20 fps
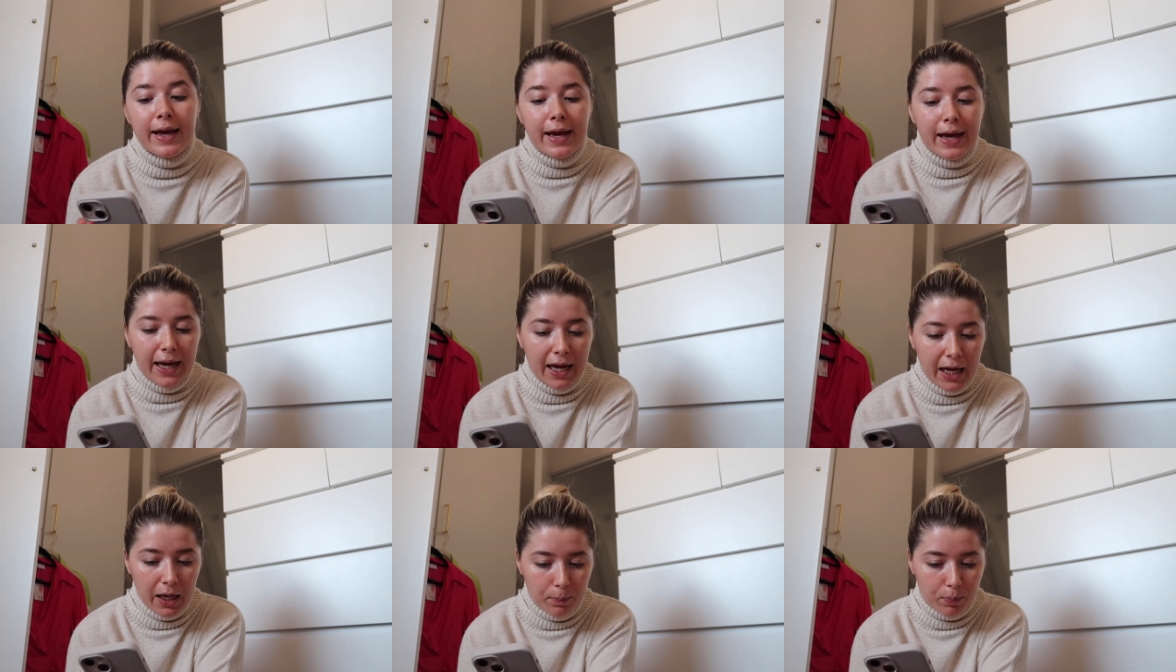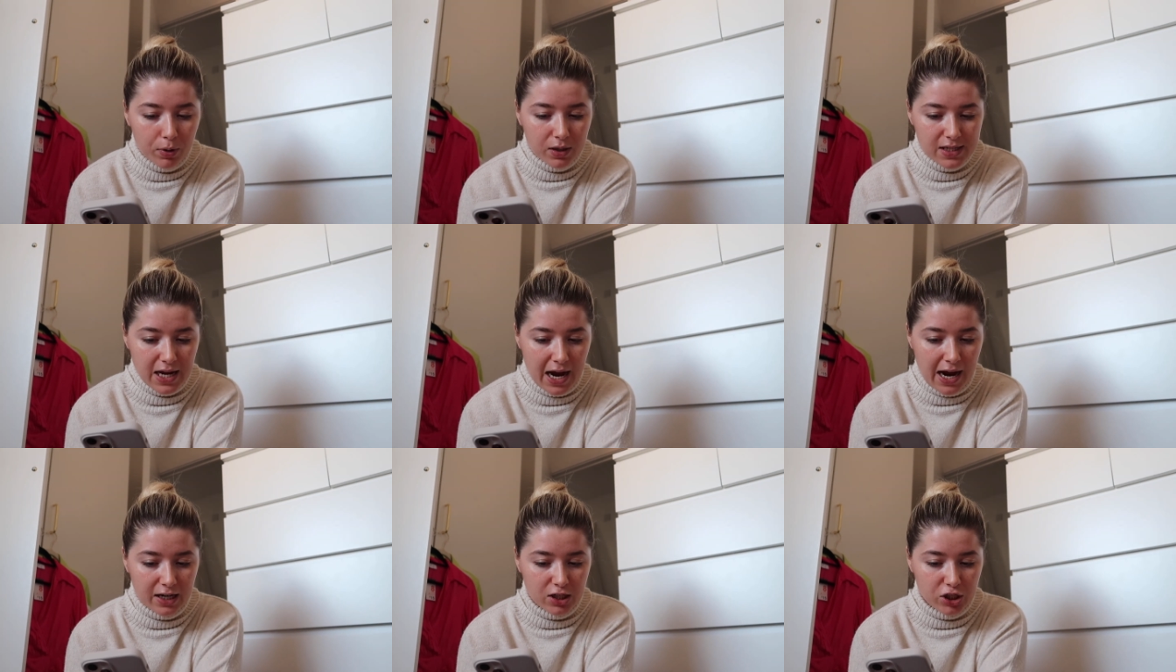heat
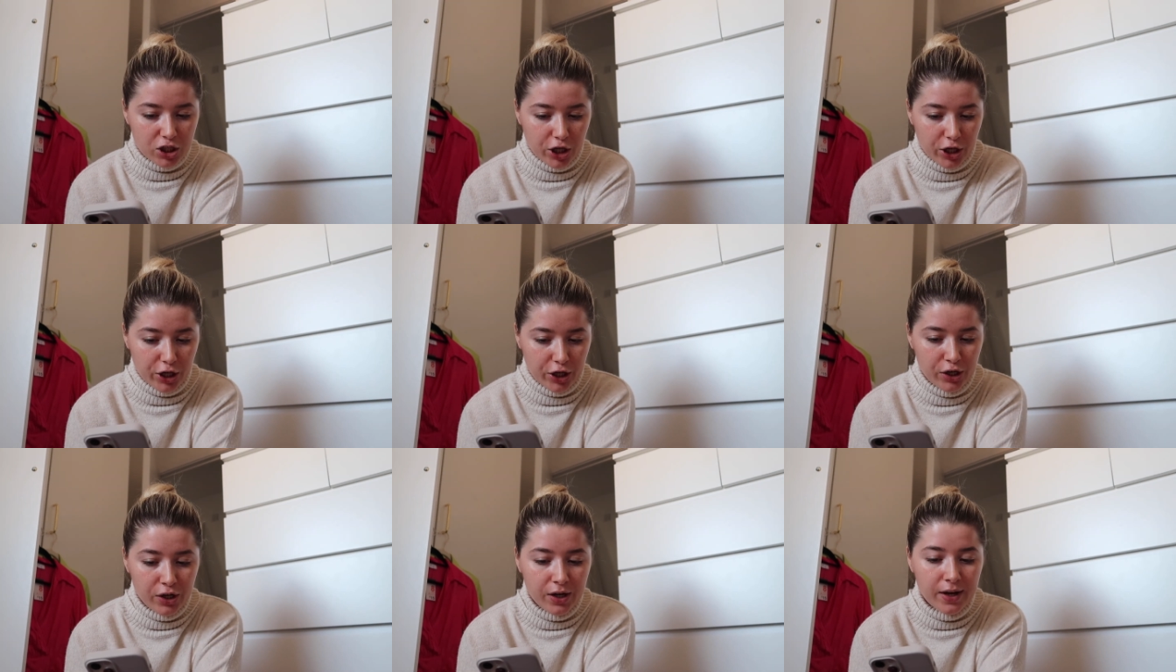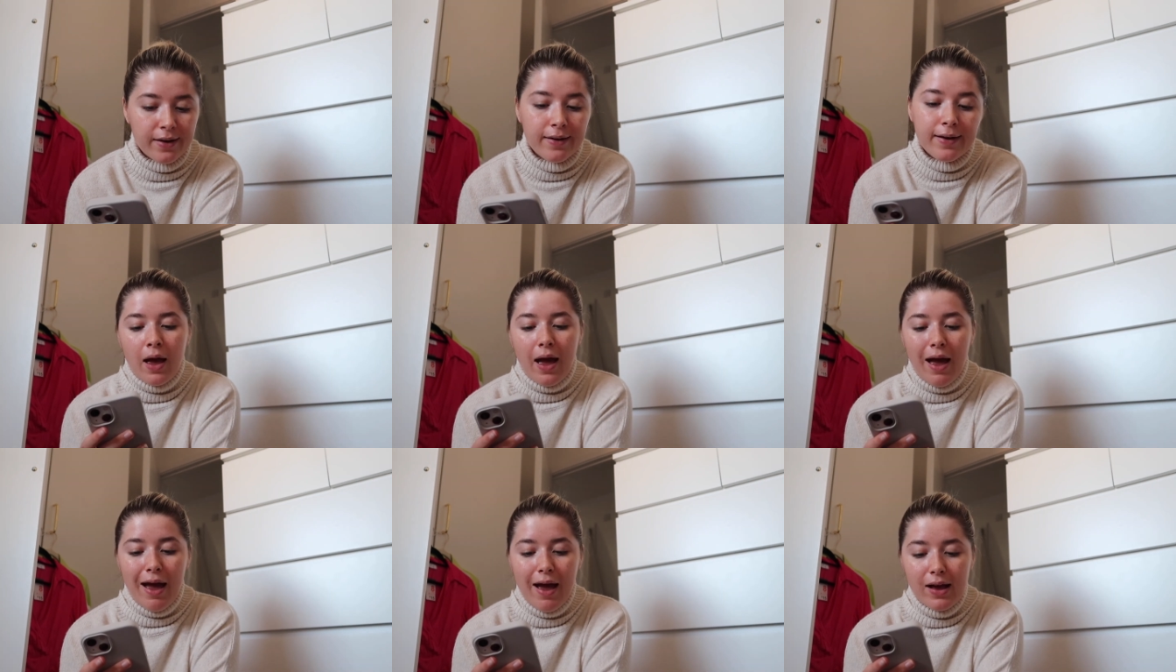protectant,
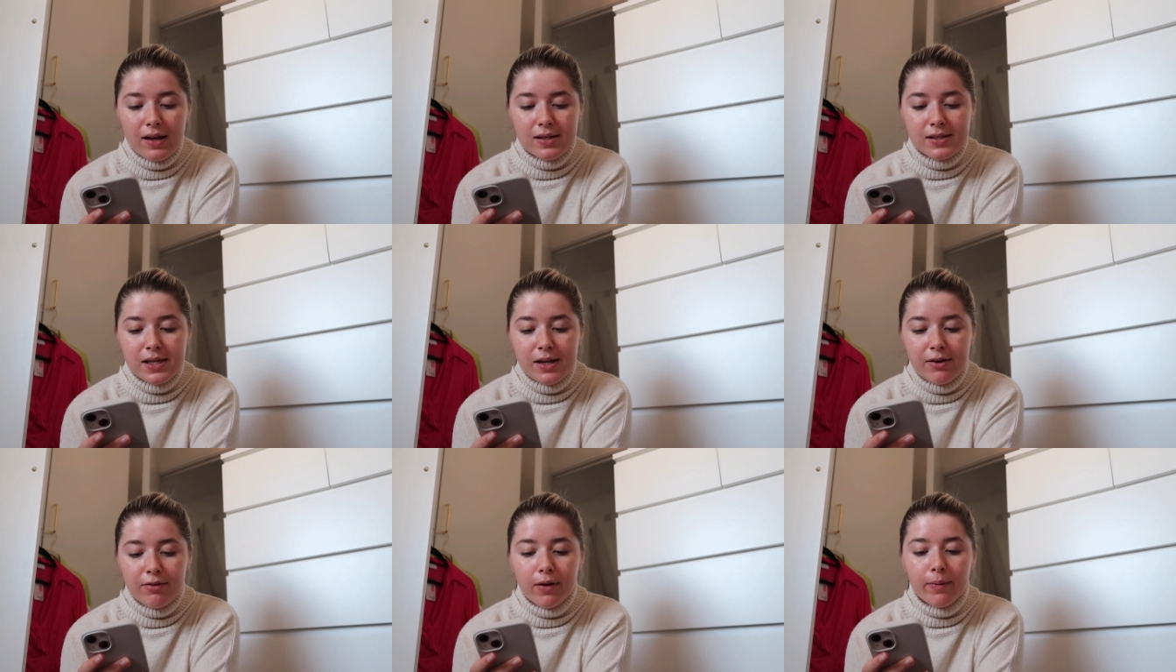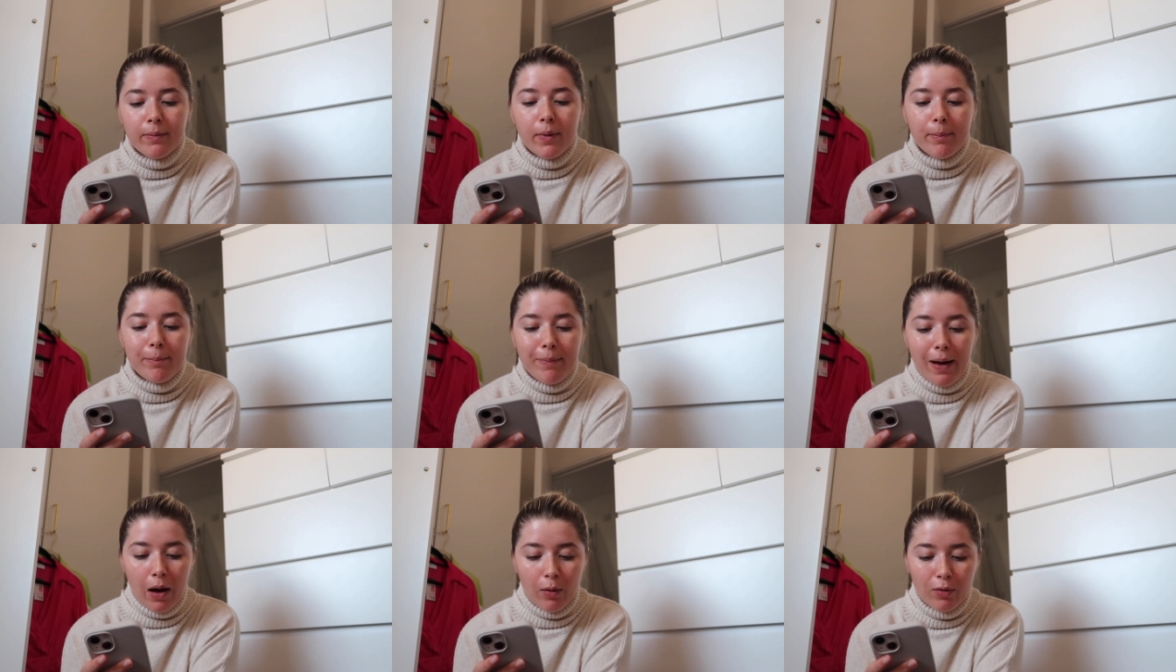hair serum,
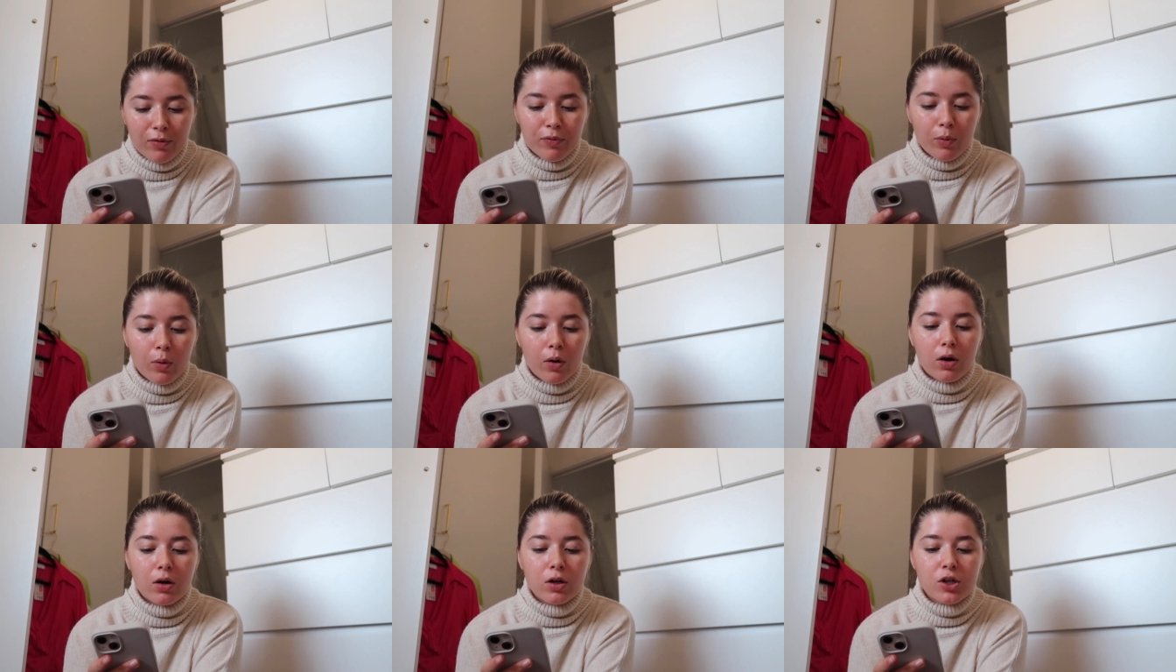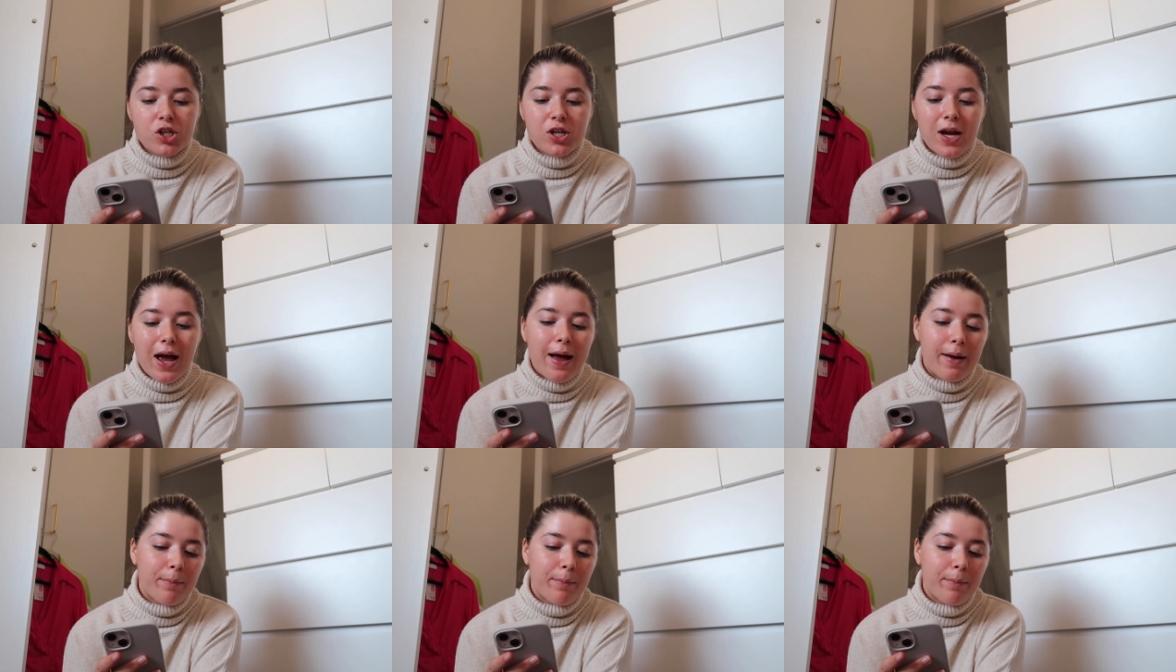mouthwash,